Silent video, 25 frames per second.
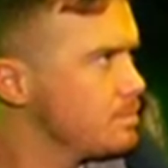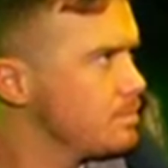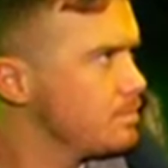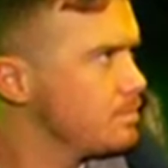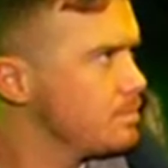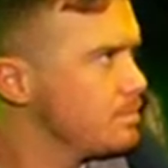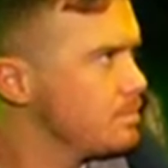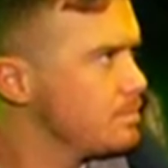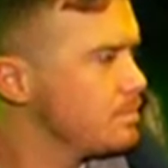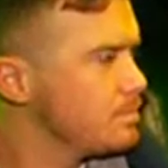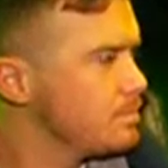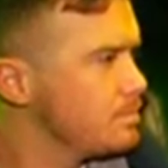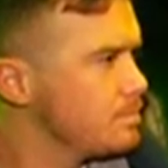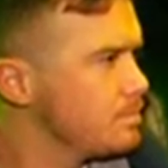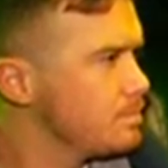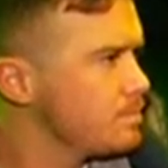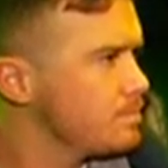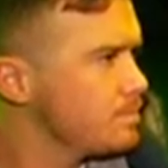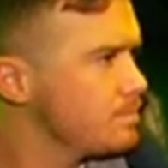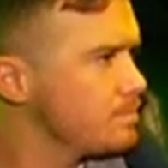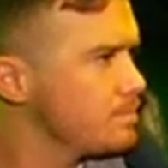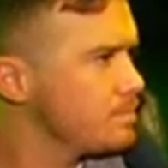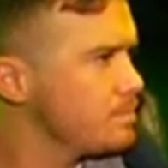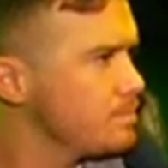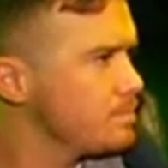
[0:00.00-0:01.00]

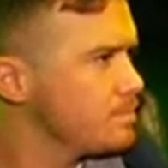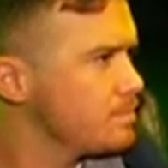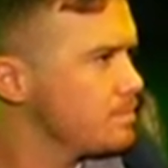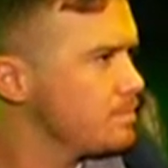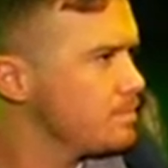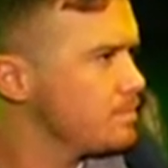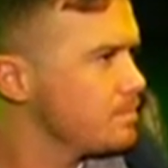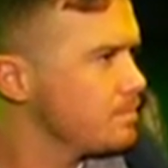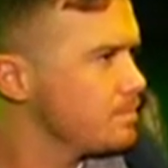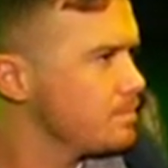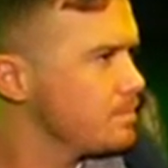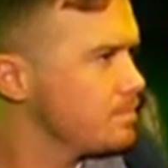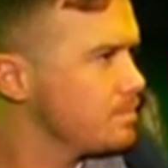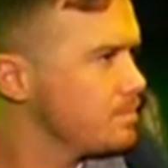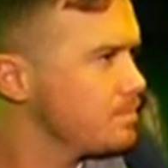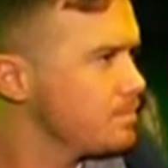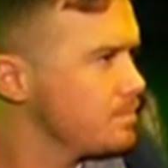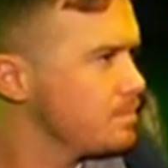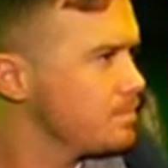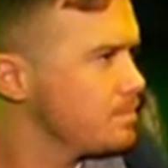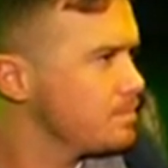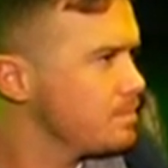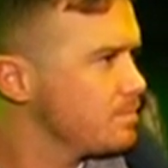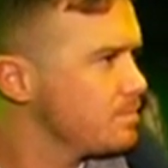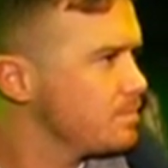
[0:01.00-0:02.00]

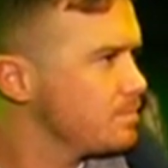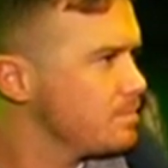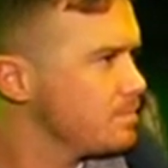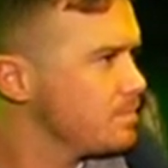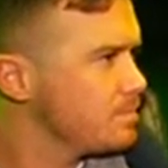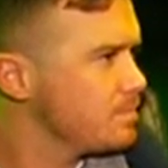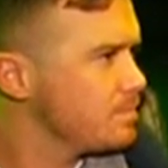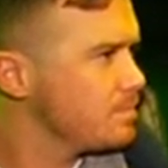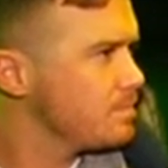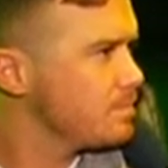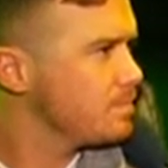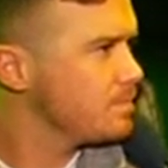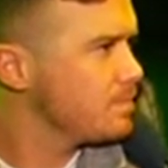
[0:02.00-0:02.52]
[no speech]